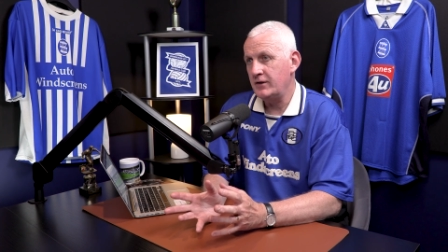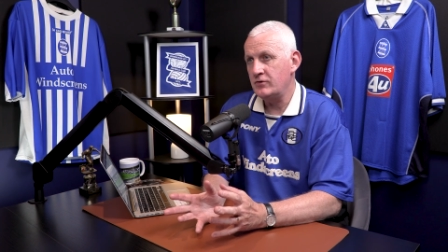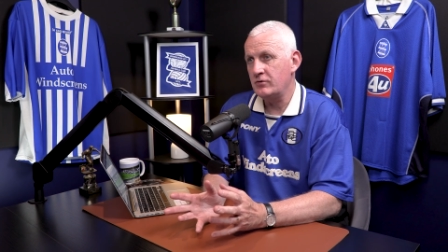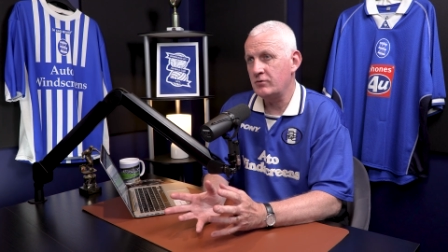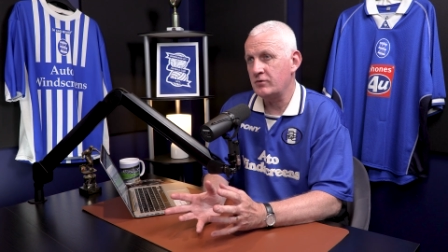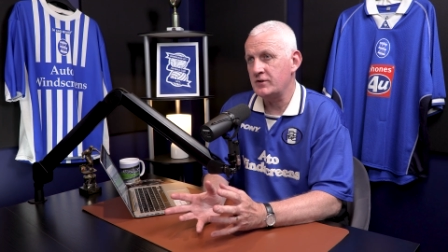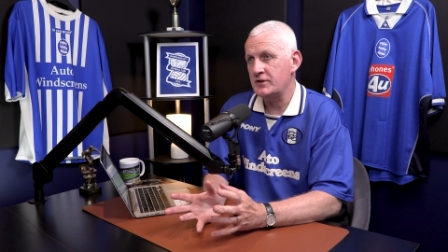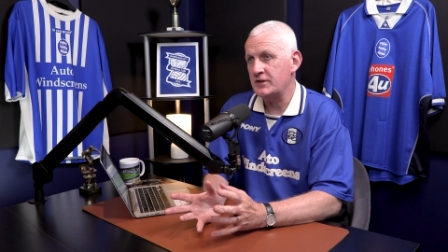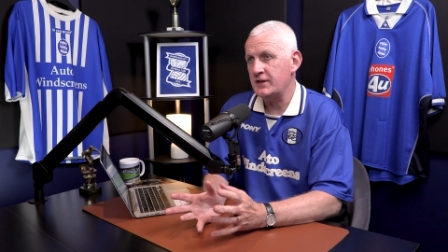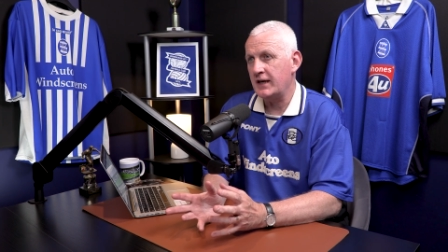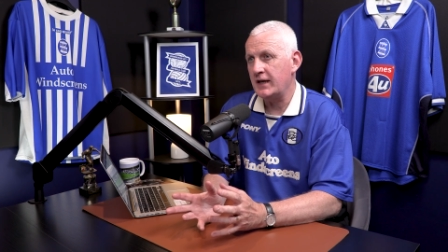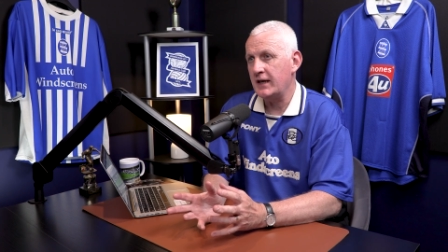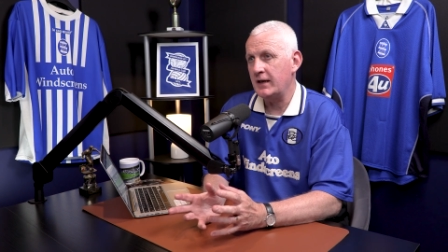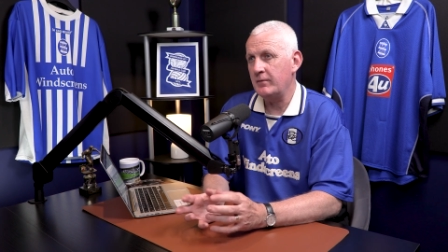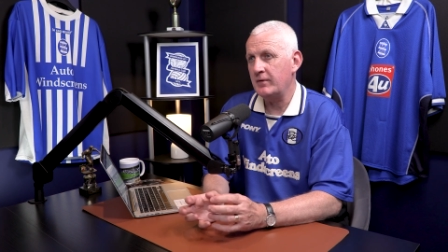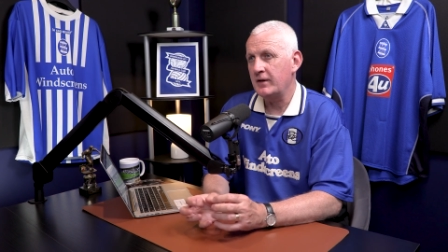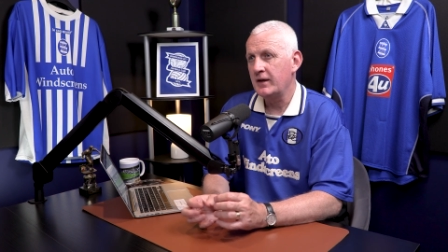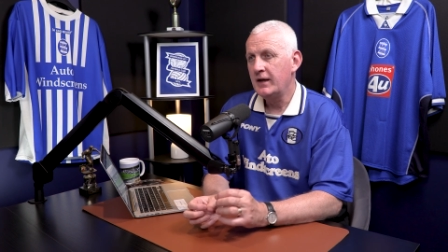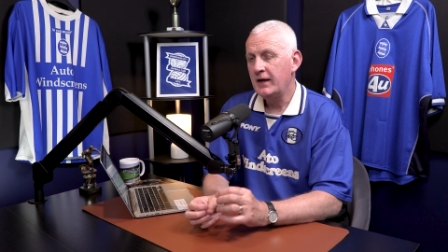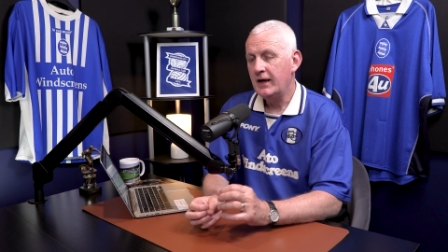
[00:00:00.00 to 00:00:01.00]
Jordan
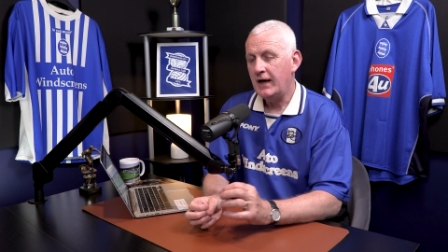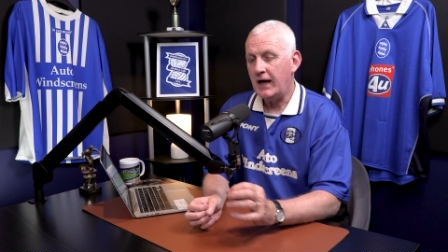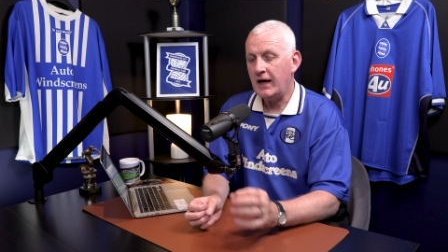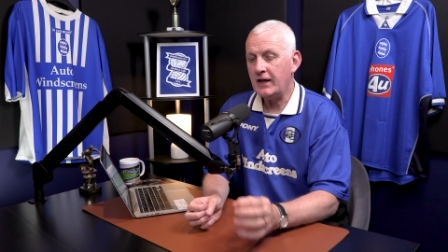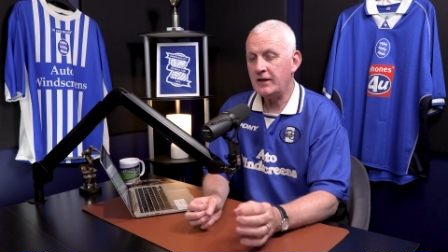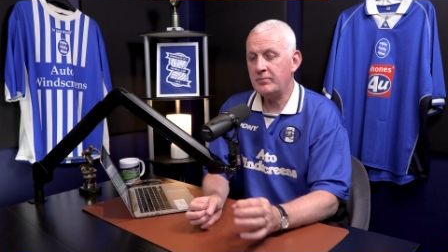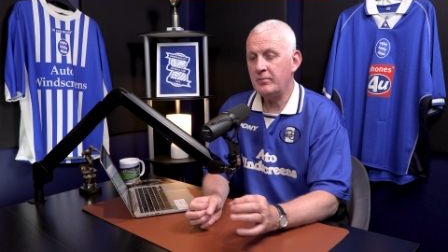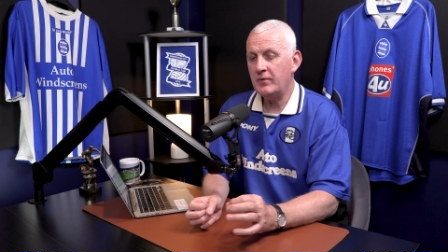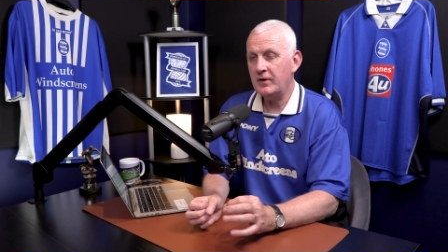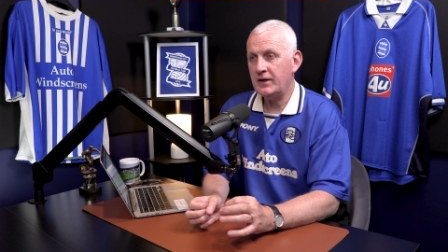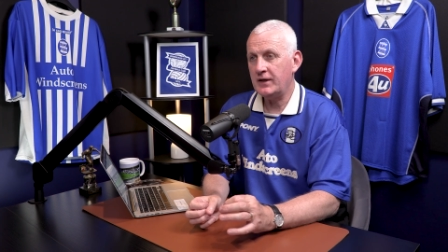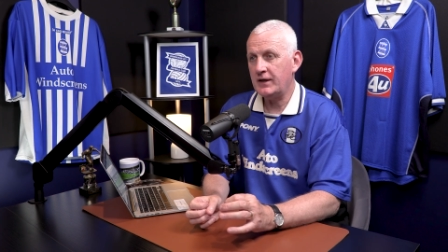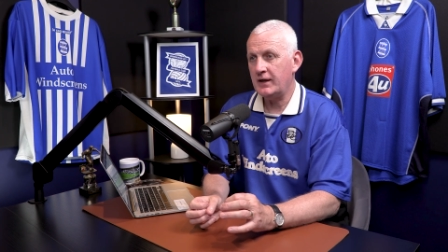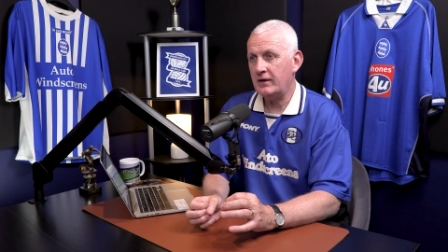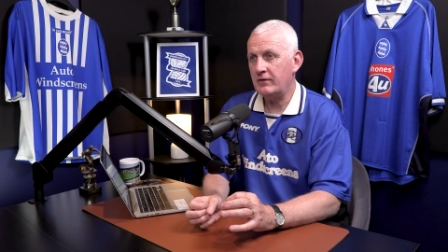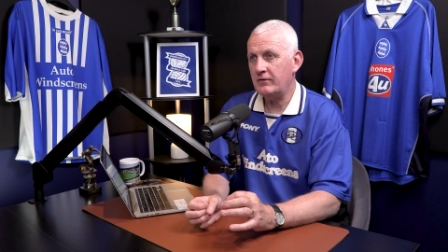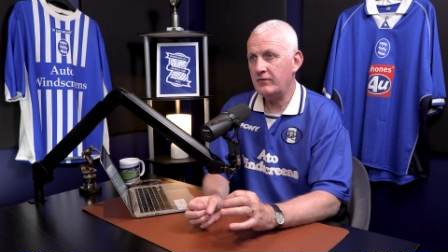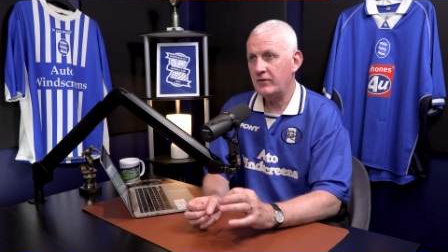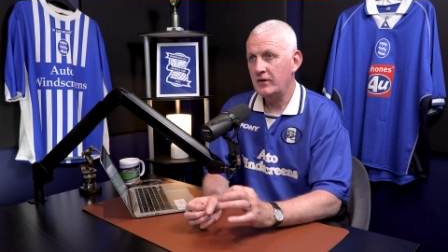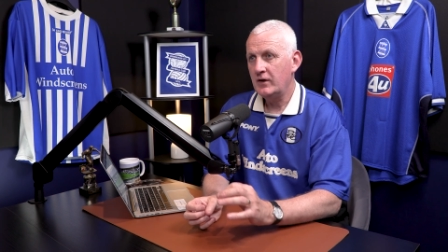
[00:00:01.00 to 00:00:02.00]
James, ask
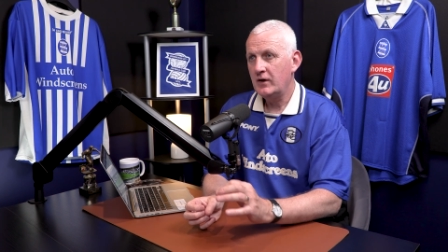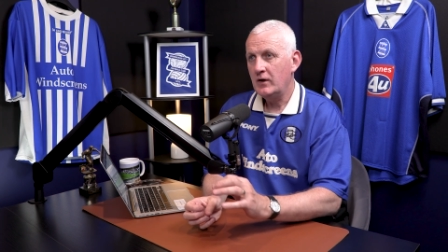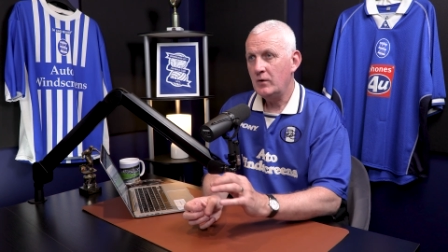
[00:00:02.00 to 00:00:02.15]
myself,